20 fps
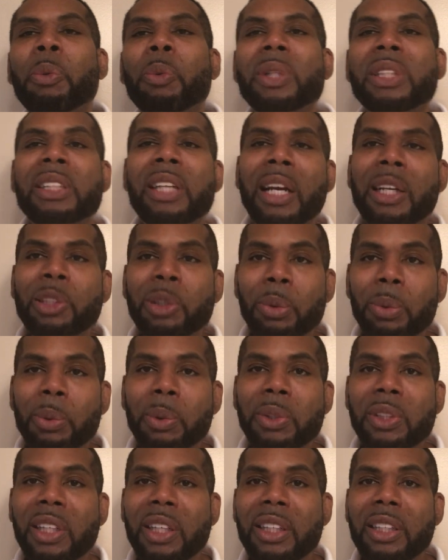with sexual
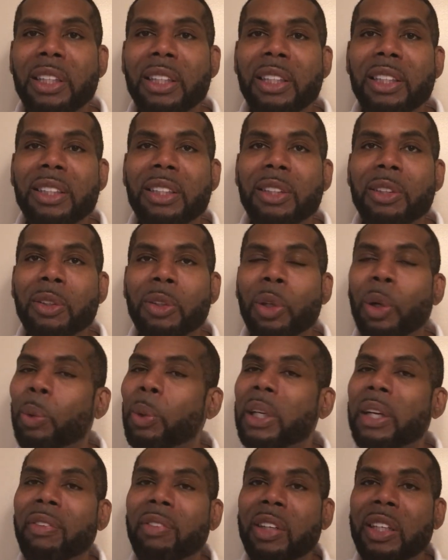sins, no
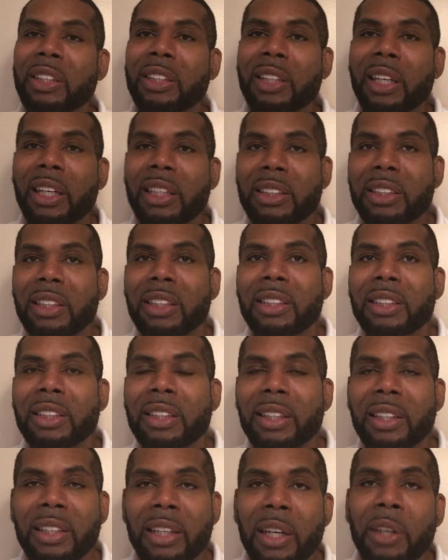one ever discusses
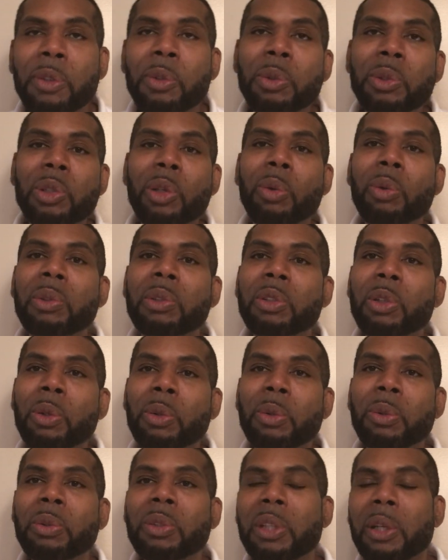that Uncle
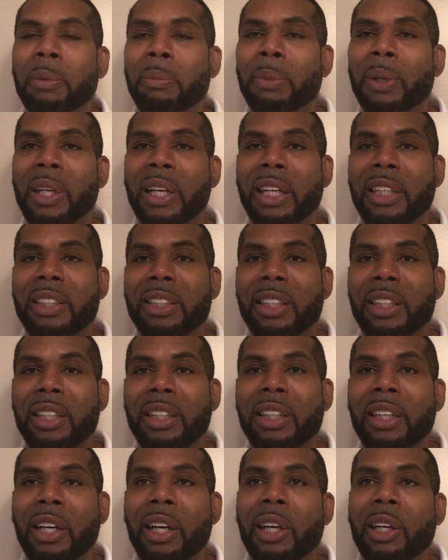so-and-so is a molester.
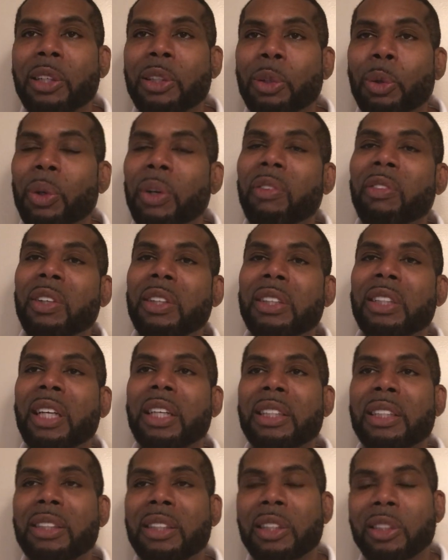No one ever
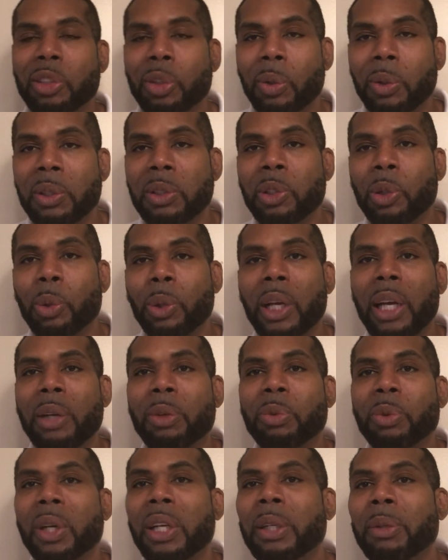discusses that so-and-so
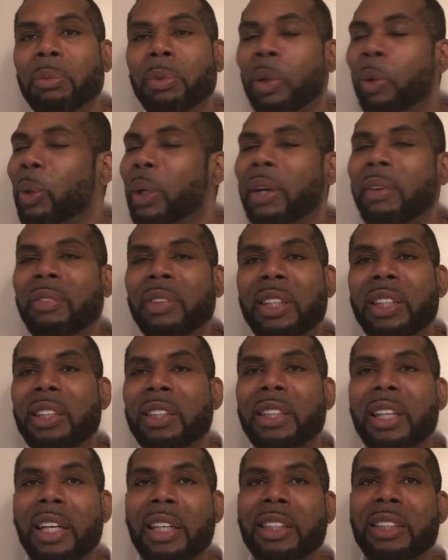got raped. No one ever
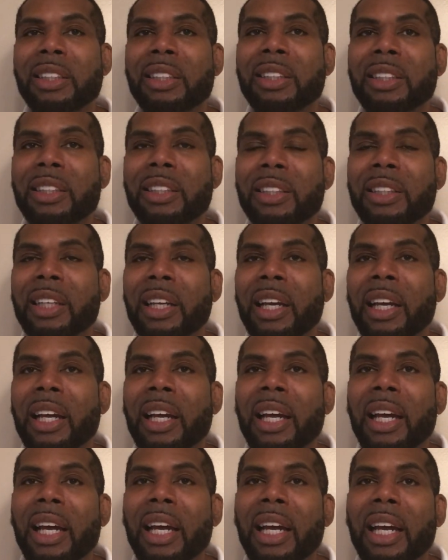discusses it.
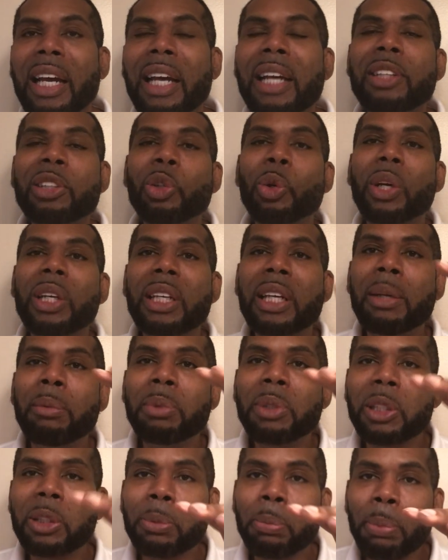And so it
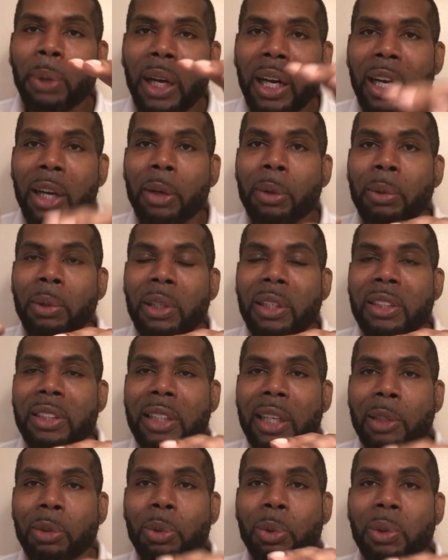keeps its power,
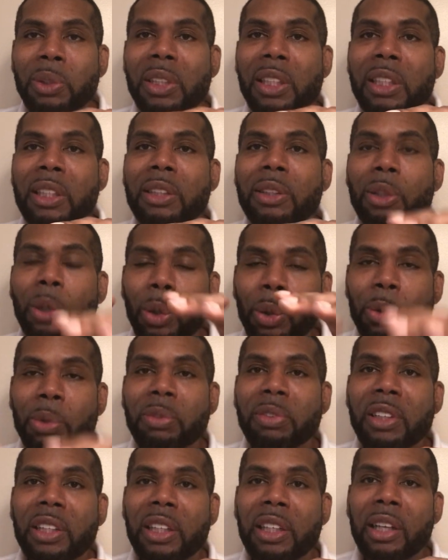sexual sins,
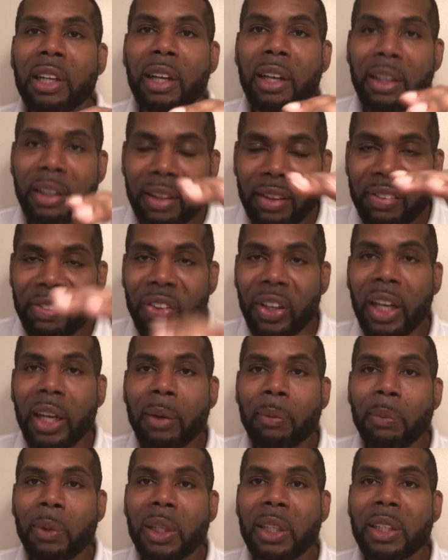over the
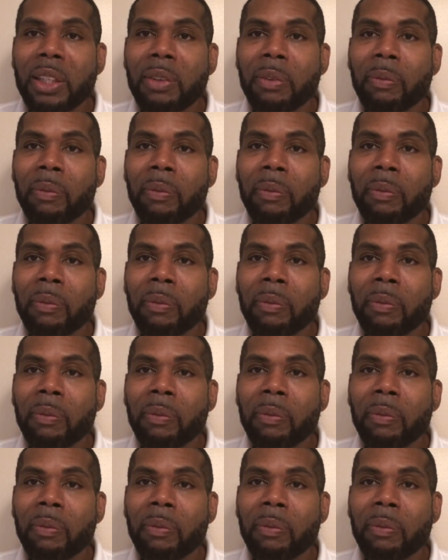family.